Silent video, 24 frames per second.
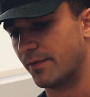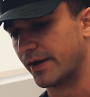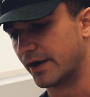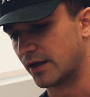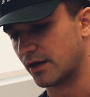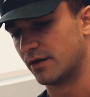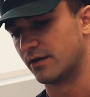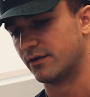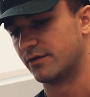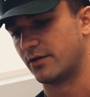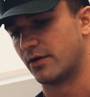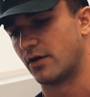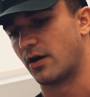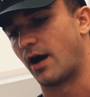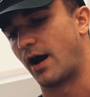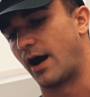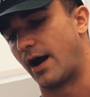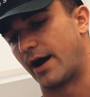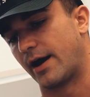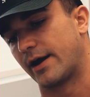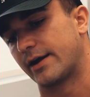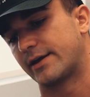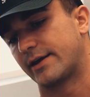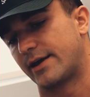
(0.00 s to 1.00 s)
make it easier,
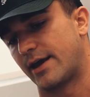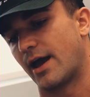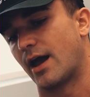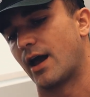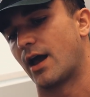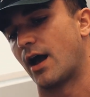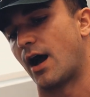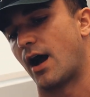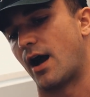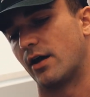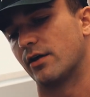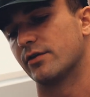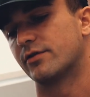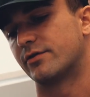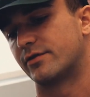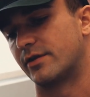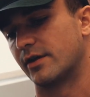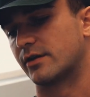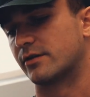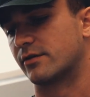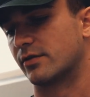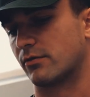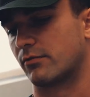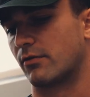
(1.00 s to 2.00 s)
I'll
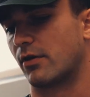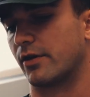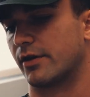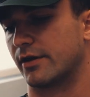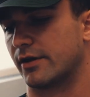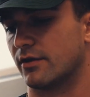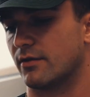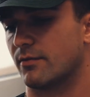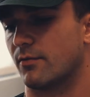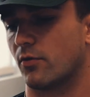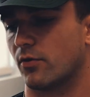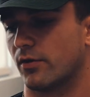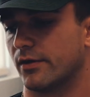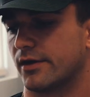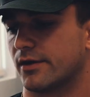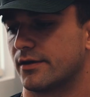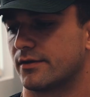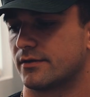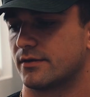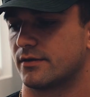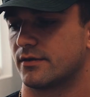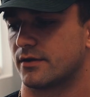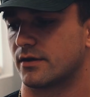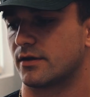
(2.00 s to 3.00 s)
stick to running in the
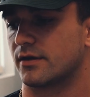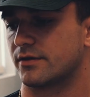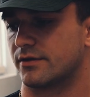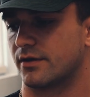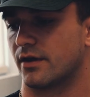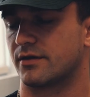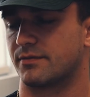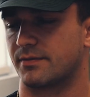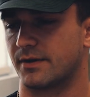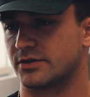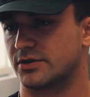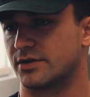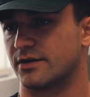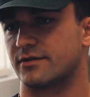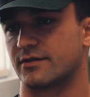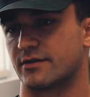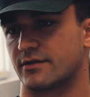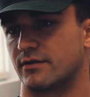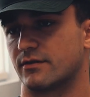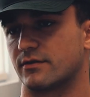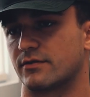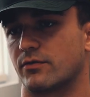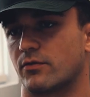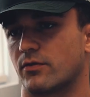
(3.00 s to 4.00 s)
morning. So especially
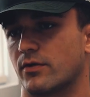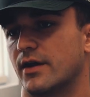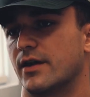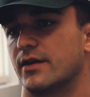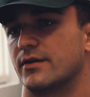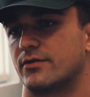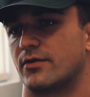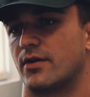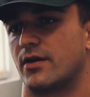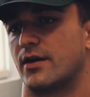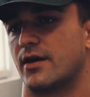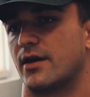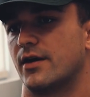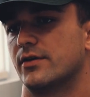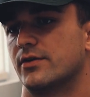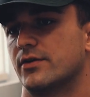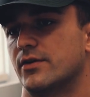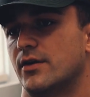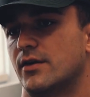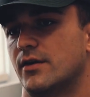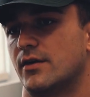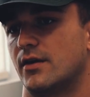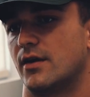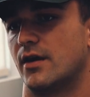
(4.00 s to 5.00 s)
since it's 4 days right now.
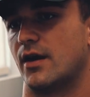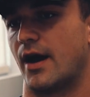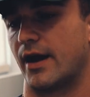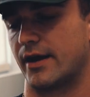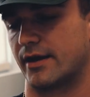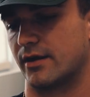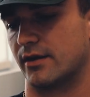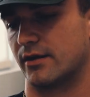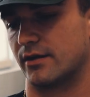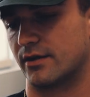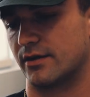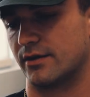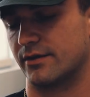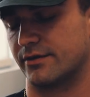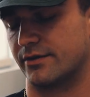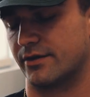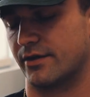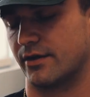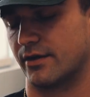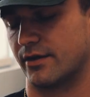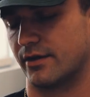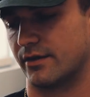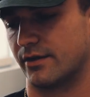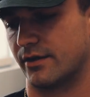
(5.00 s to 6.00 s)
I can, because
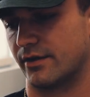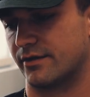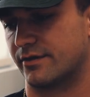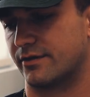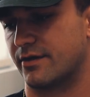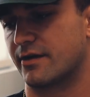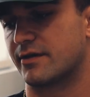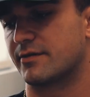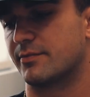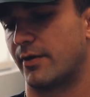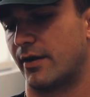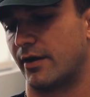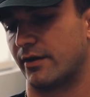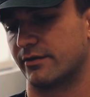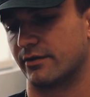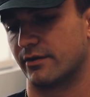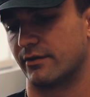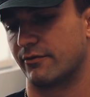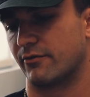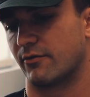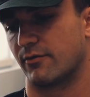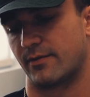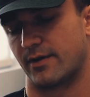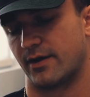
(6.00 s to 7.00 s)
the 6 miles and
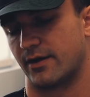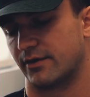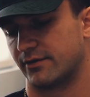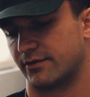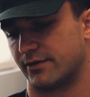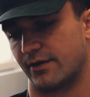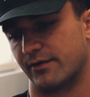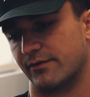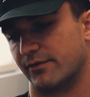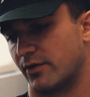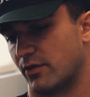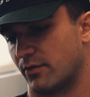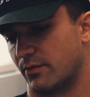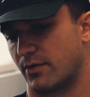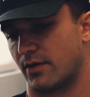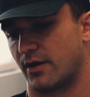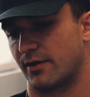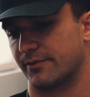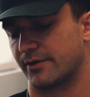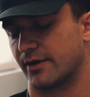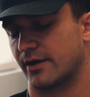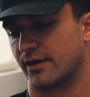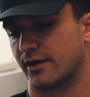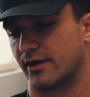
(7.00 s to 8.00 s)
the 4 miles, I'll have no
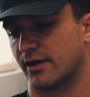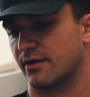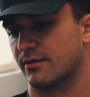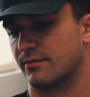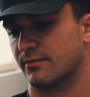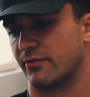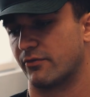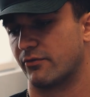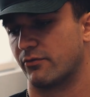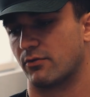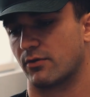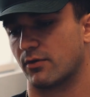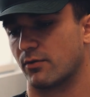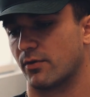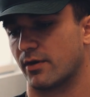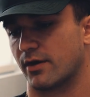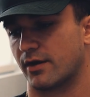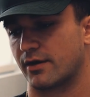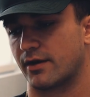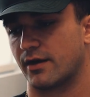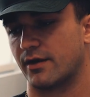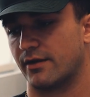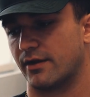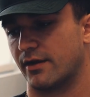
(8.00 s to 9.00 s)
problem getting in before
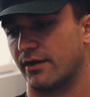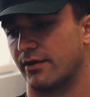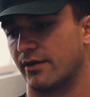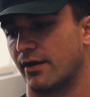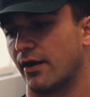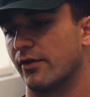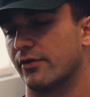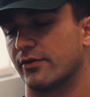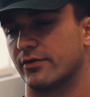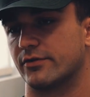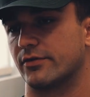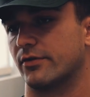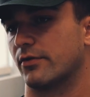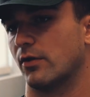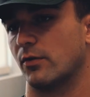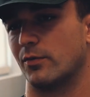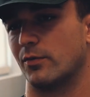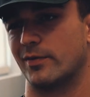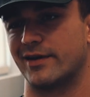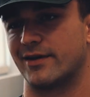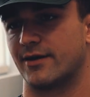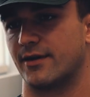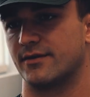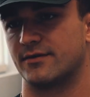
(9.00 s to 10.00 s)
work. And then the other 2 are
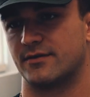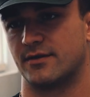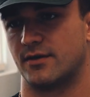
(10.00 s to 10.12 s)
weekends